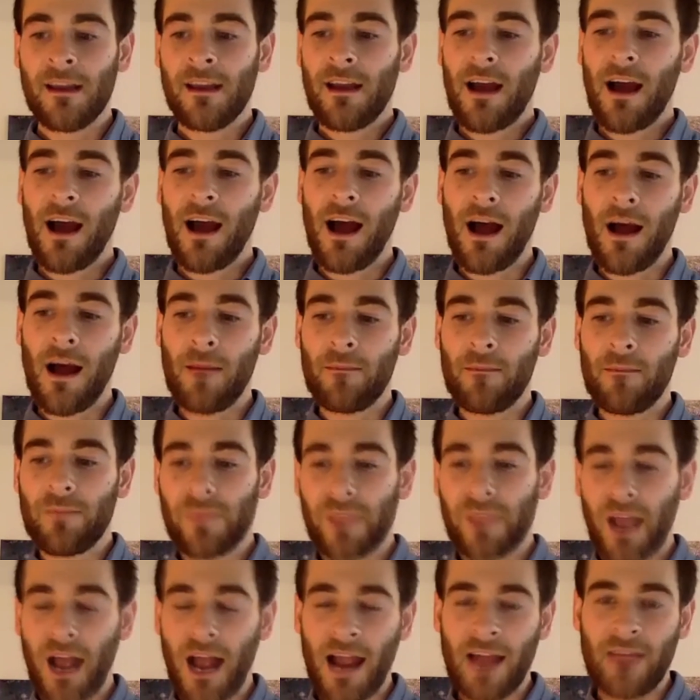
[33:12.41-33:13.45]

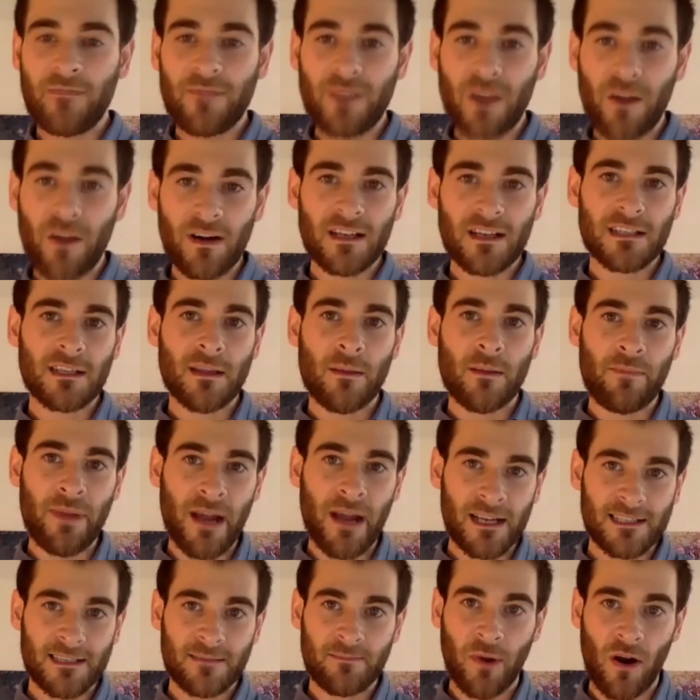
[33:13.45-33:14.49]
I've noticed the
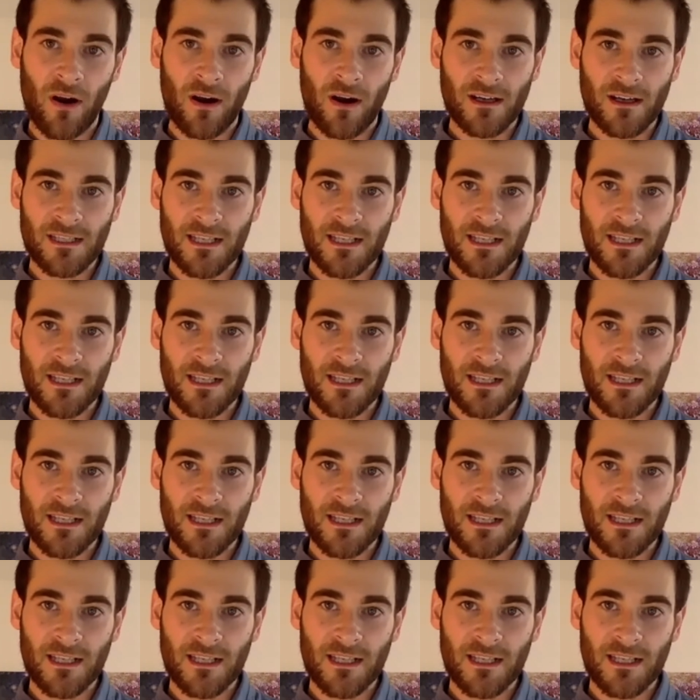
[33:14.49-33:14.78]
best bars